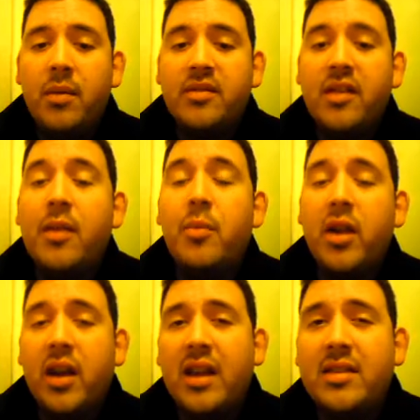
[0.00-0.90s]

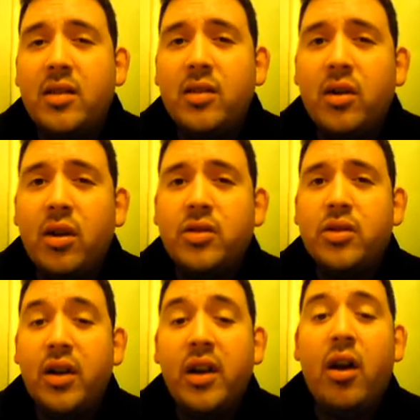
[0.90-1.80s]
celebrated Latino
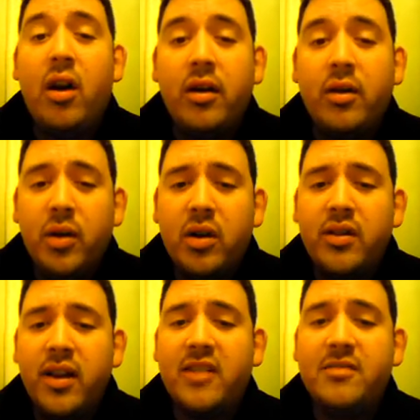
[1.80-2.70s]
culture in art. We
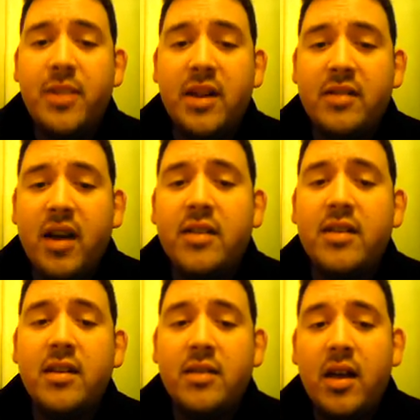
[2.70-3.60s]
called it Express
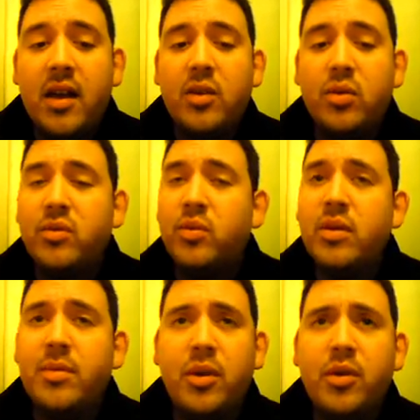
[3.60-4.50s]
Arte, and it was
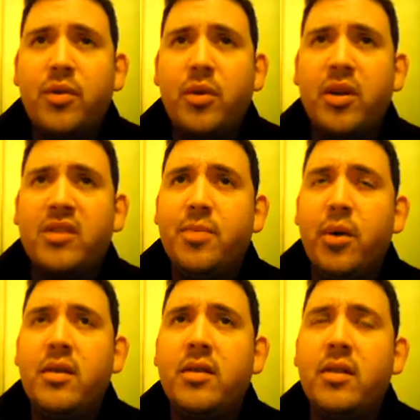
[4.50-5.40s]
really beautiful. We
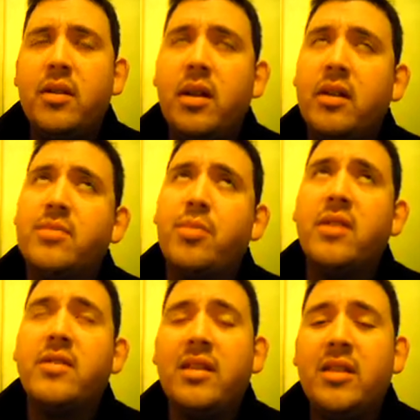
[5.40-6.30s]

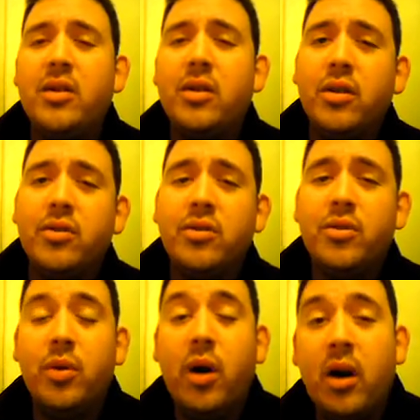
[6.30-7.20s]
expressed Latino culture
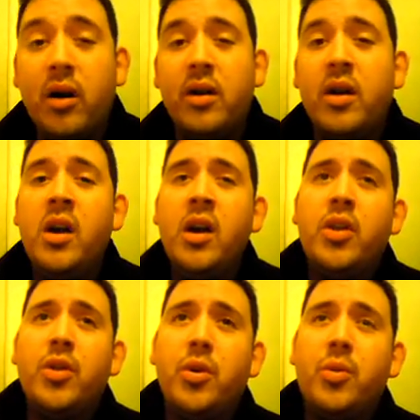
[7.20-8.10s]
through art,
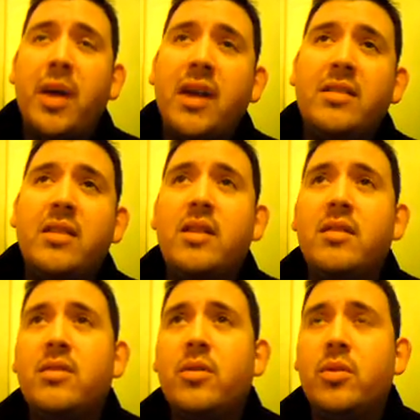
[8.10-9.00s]
through
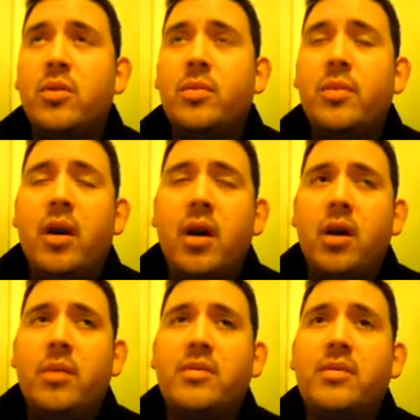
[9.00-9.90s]
paintings, through
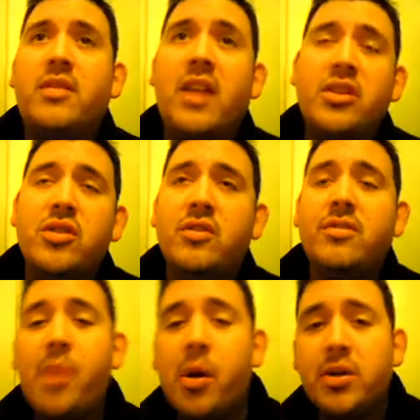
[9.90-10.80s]
sketches,
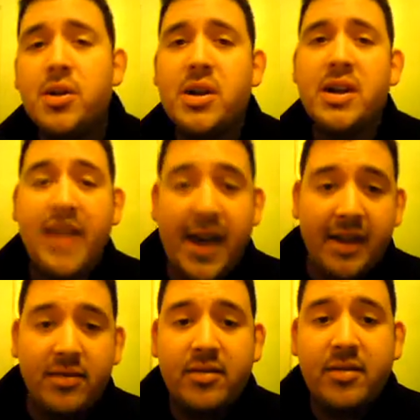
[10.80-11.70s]
poetry,
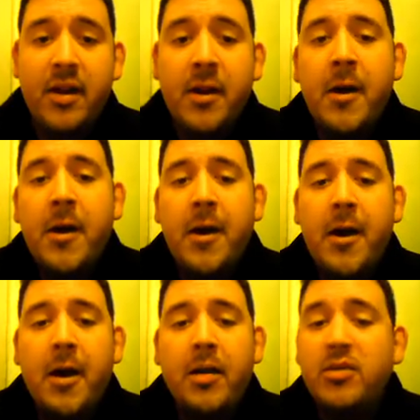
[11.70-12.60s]
dance.
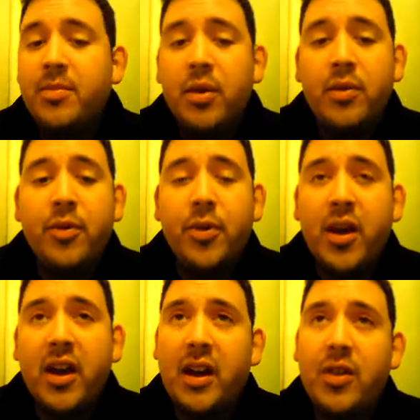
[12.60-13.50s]
It was a beautiful
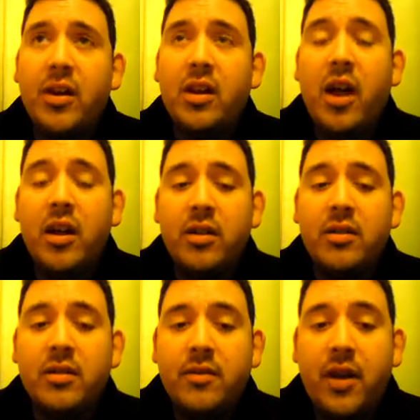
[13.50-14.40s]
thing, and I think a lot of the
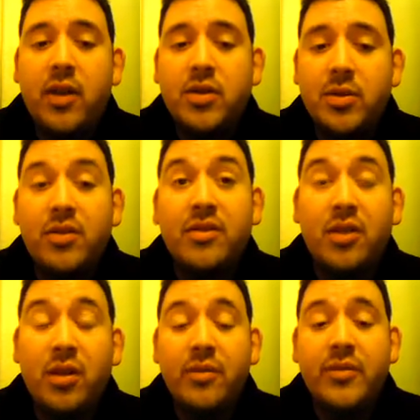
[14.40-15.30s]
fellowship was
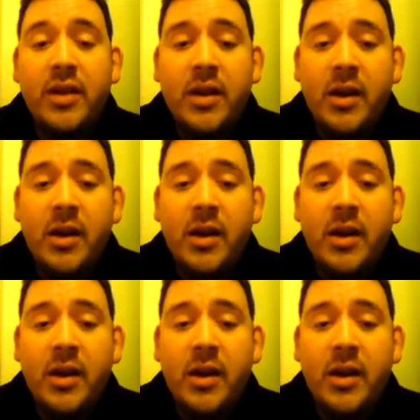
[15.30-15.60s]
served.